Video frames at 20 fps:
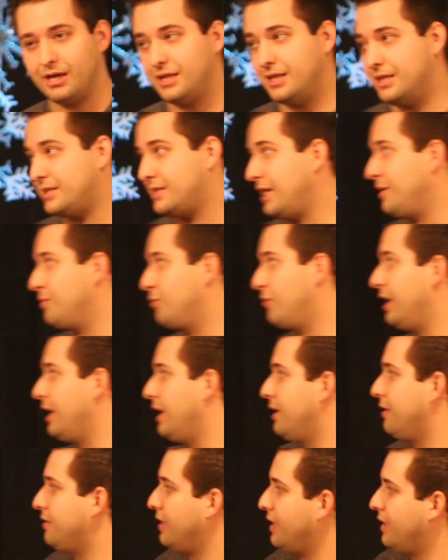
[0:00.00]
In the same
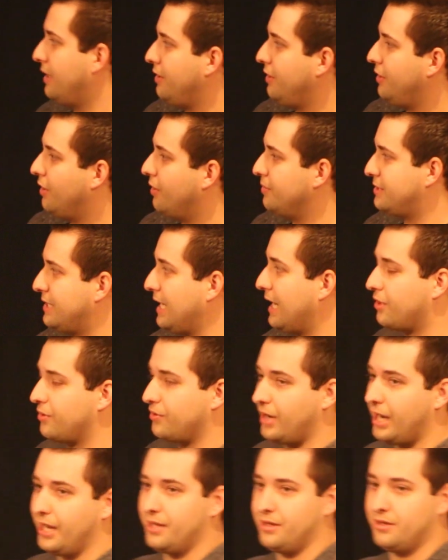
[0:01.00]
way that,
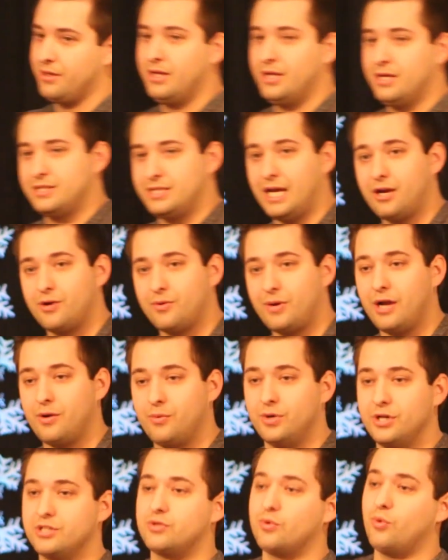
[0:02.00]
Zechariah.
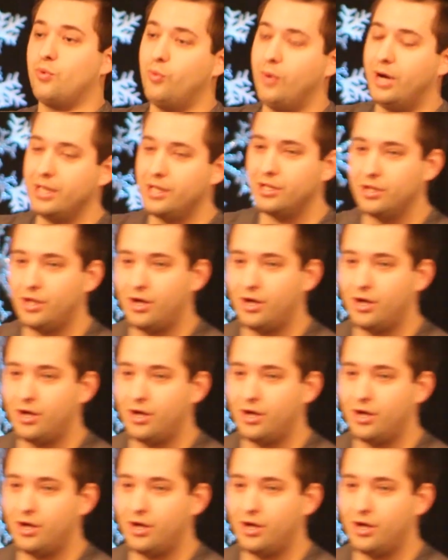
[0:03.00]
Zechariah was well